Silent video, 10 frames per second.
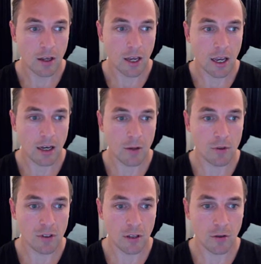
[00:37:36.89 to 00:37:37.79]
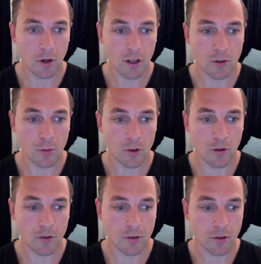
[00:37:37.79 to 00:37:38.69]
and it was sent to customer
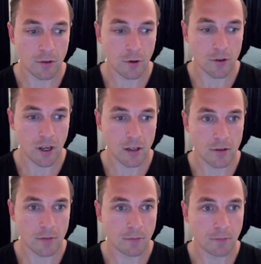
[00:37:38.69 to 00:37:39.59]
service, the first case.